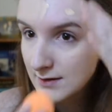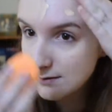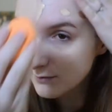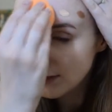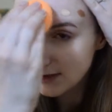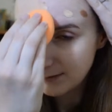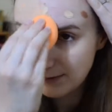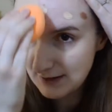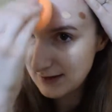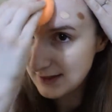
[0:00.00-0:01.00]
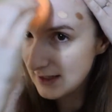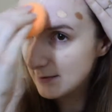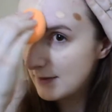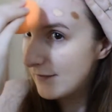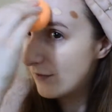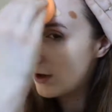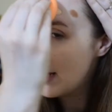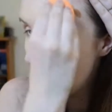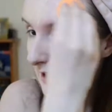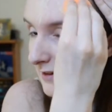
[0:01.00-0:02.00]
So I'm just going to blend this in on my
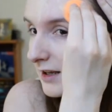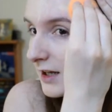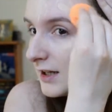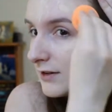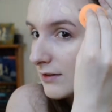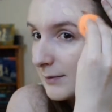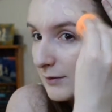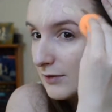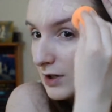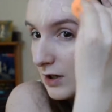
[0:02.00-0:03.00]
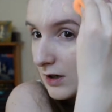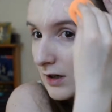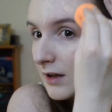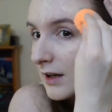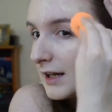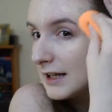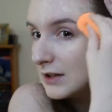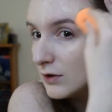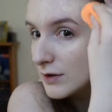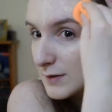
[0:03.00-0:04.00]
forehead. Don't get me wrong, it
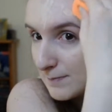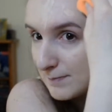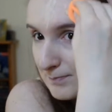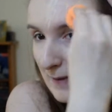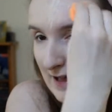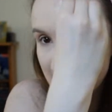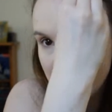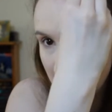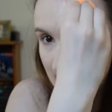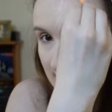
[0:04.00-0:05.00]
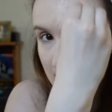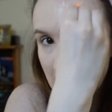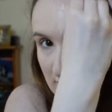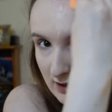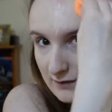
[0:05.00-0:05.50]
looks better, especially